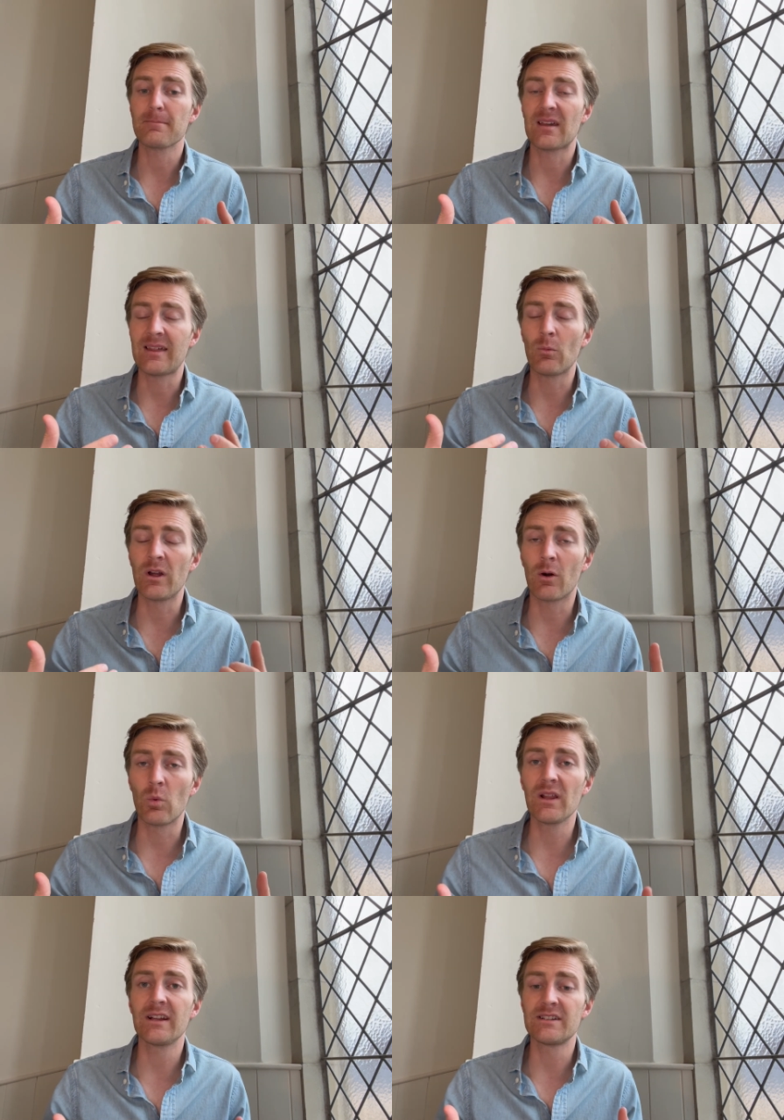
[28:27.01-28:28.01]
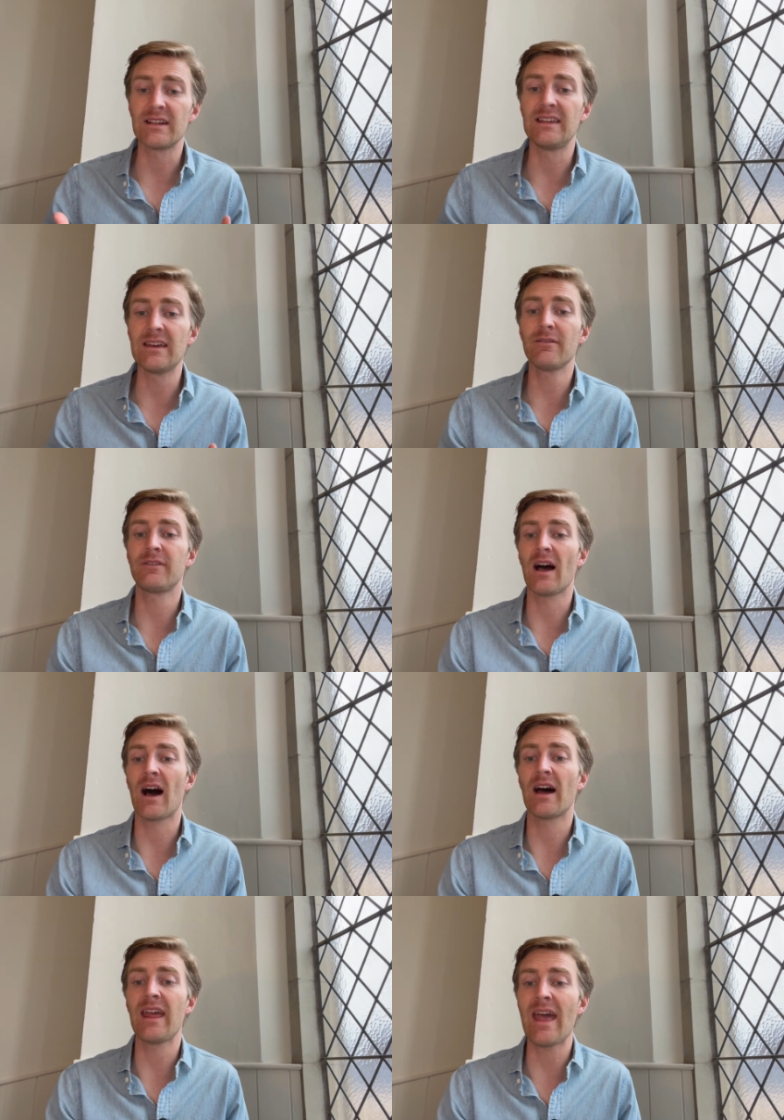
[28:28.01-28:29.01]
that we are willing to give
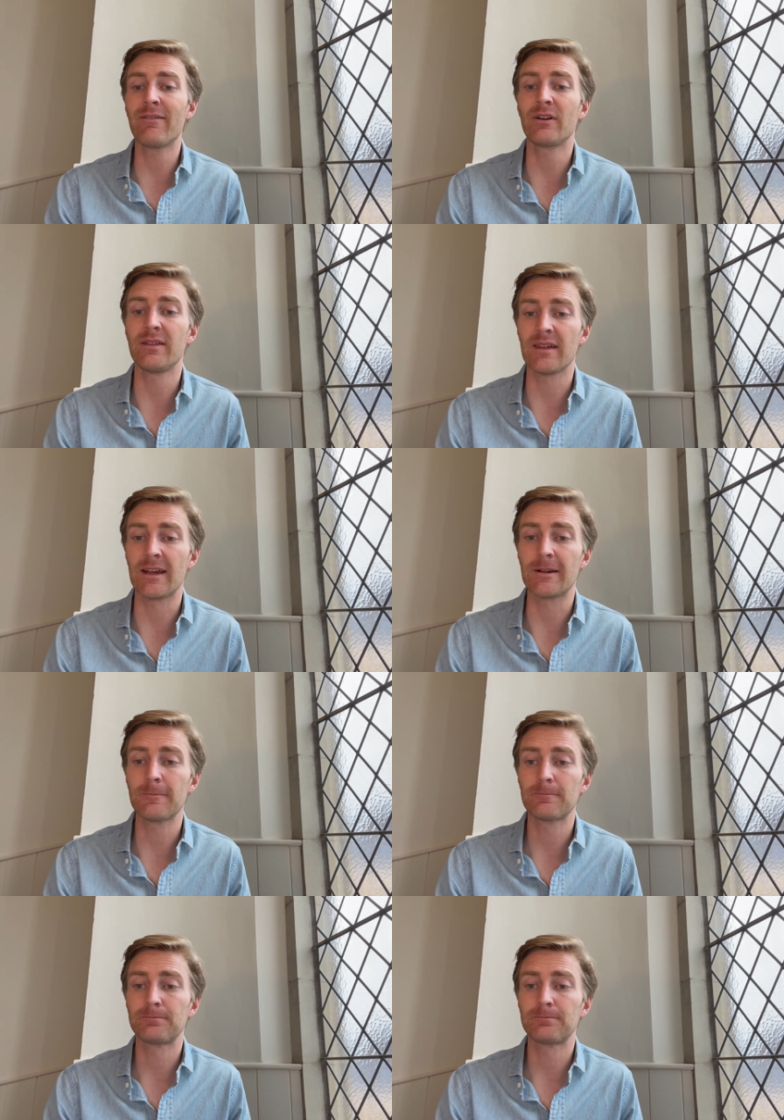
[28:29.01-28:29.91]
God everything